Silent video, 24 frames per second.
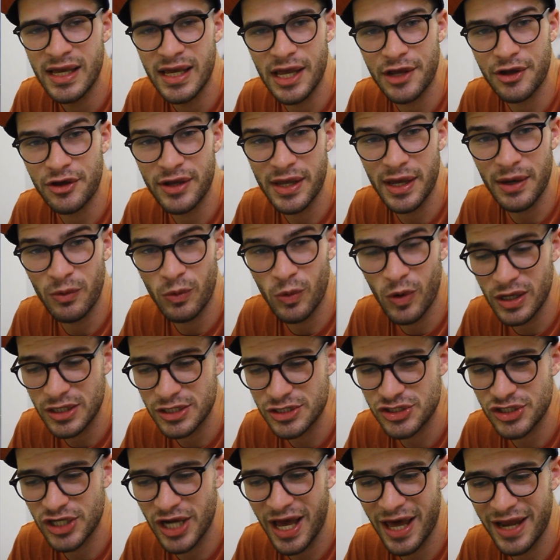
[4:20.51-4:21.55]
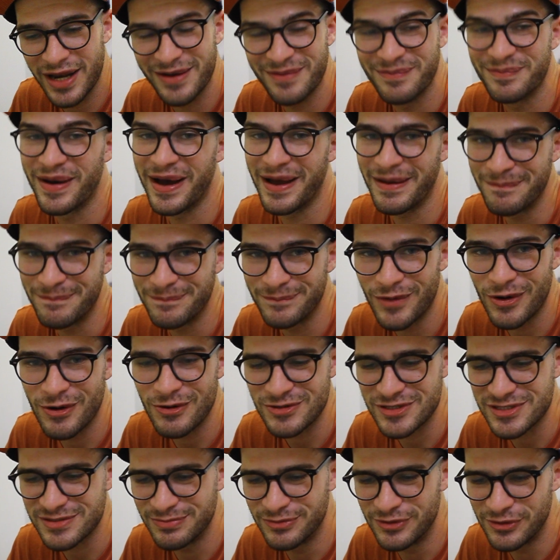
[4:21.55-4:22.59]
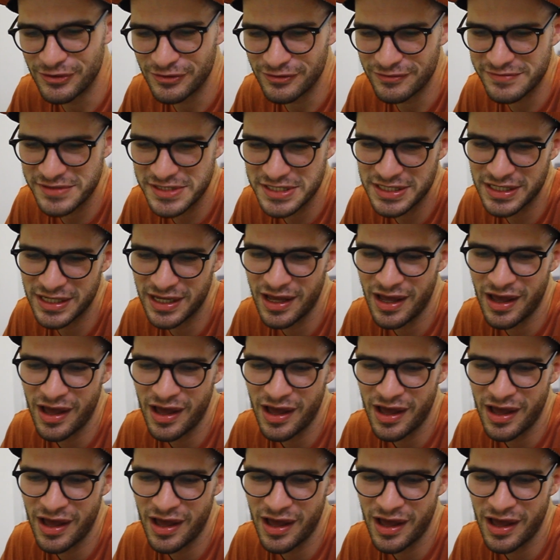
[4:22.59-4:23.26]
It could get one-shotted by most moves.